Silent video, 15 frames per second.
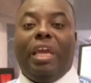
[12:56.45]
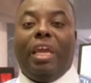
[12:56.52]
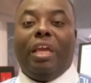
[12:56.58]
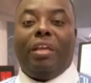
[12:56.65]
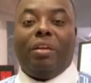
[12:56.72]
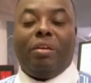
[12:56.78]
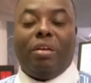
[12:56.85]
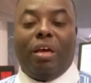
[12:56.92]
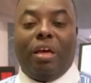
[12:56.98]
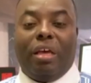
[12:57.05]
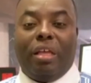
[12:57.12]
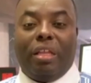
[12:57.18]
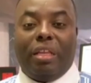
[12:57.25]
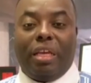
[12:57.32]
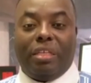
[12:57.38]
and
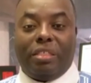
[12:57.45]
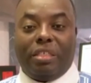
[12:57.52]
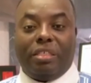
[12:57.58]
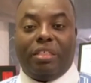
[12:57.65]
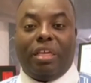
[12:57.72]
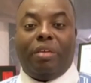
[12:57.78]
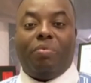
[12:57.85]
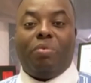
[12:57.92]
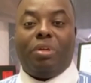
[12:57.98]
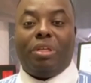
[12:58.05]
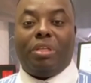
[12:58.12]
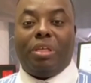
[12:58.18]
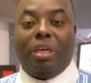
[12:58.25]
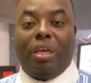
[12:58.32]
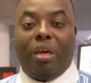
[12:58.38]
as I said,
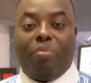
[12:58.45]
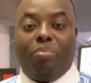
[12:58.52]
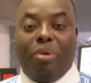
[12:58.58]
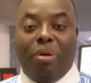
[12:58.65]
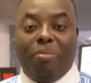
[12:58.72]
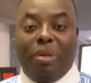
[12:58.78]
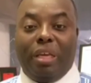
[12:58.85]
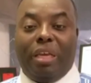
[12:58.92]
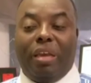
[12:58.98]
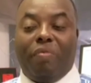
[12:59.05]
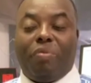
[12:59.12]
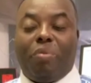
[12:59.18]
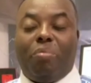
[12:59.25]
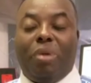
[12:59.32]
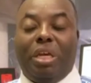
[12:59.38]
one of the public
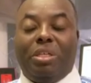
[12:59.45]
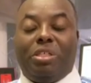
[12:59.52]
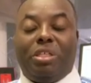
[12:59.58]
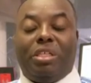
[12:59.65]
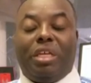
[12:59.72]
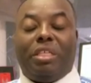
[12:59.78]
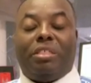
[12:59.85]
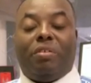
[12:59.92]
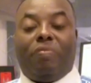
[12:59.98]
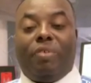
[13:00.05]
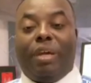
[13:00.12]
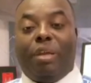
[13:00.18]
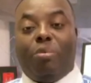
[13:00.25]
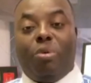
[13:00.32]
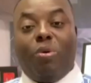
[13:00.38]
information that's
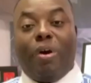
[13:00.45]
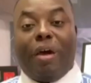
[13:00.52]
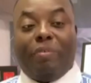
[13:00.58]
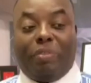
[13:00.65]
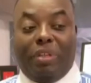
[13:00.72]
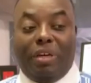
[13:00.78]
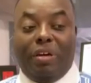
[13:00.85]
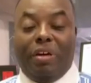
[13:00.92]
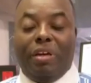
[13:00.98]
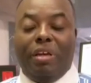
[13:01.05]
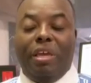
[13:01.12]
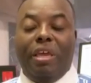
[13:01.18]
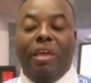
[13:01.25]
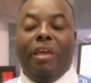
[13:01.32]
available out there.